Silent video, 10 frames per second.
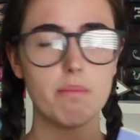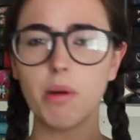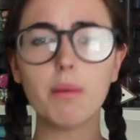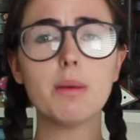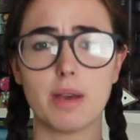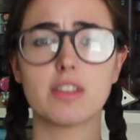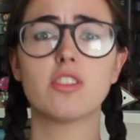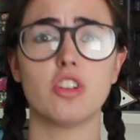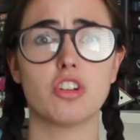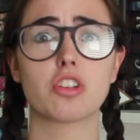probably best
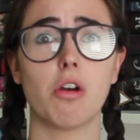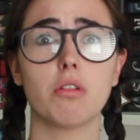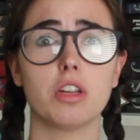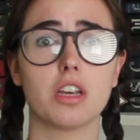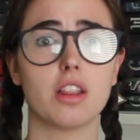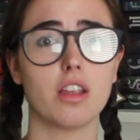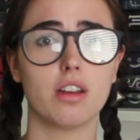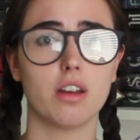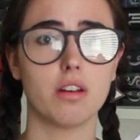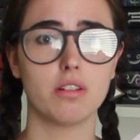to just go look at
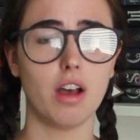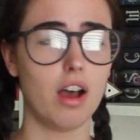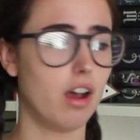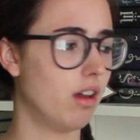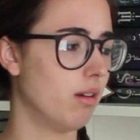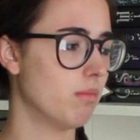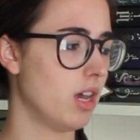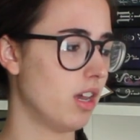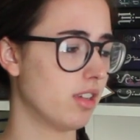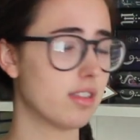the um,
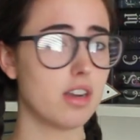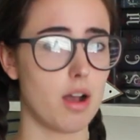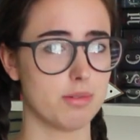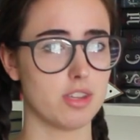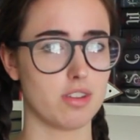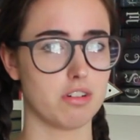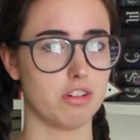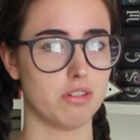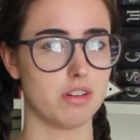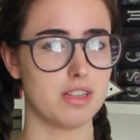synopsis on
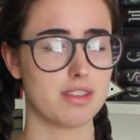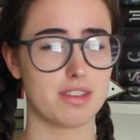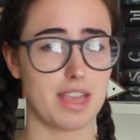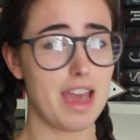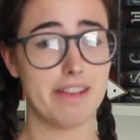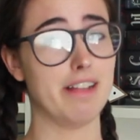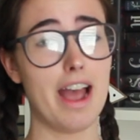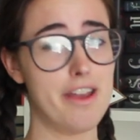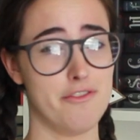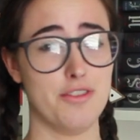Goodreads because I,
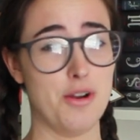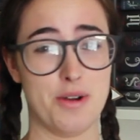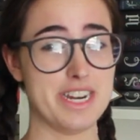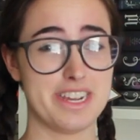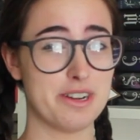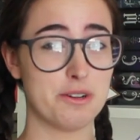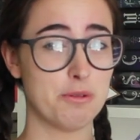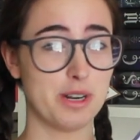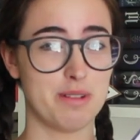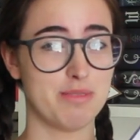I have no idea
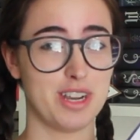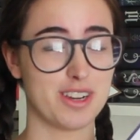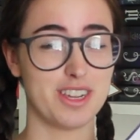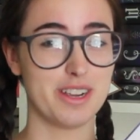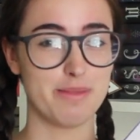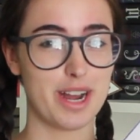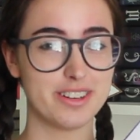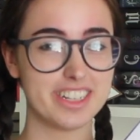what I'm talking about.